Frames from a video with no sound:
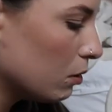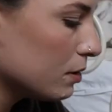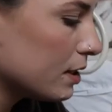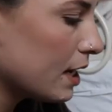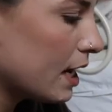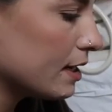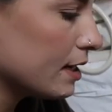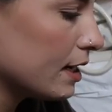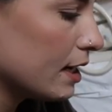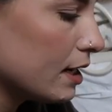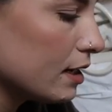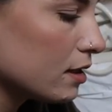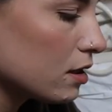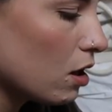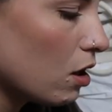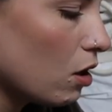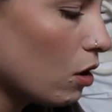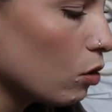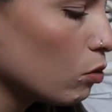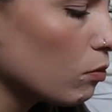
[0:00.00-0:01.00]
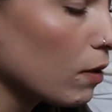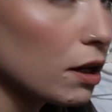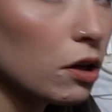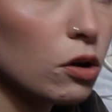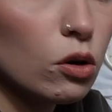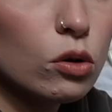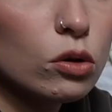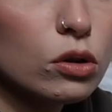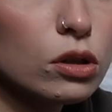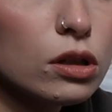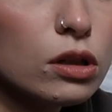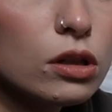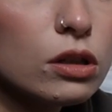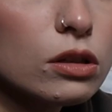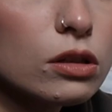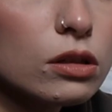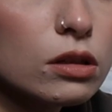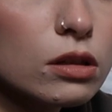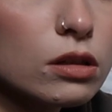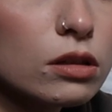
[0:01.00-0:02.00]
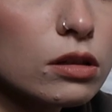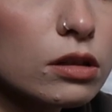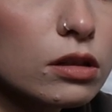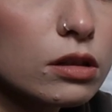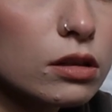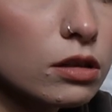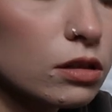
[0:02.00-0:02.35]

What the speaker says: old teddies. Oh my god, look,